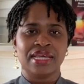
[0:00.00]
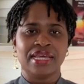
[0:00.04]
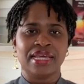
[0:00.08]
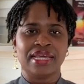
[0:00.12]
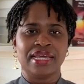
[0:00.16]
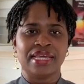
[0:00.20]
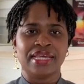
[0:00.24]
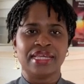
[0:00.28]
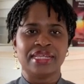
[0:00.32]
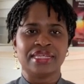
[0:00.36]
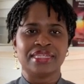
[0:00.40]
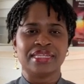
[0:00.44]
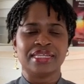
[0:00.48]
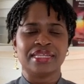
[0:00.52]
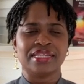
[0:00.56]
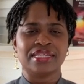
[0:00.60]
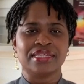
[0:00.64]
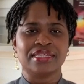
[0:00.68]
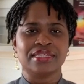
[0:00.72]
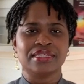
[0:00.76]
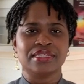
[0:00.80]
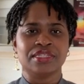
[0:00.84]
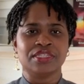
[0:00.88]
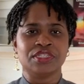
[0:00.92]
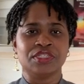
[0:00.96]
And
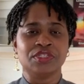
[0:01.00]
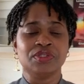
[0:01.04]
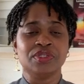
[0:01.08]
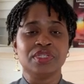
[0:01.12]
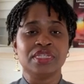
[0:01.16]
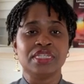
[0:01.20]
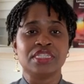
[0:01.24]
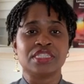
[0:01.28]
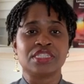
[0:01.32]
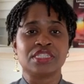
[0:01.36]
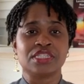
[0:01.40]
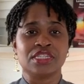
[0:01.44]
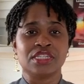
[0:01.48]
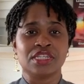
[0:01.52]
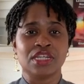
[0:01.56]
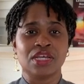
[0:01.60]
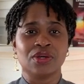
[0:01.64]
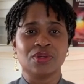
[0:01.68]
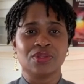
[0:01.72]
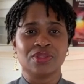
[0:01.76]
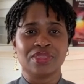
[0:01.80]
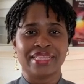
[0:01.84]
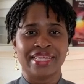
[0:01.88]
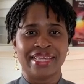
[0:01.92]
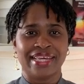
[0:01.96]
you need to
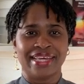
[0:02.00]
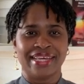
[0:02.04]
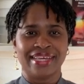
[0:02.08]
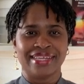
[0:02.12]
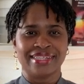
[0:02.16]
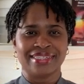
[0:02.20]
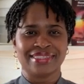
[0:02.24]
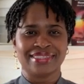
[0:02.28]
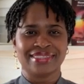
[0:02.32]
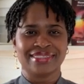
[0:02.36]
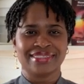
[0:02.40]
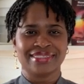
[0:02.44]
know that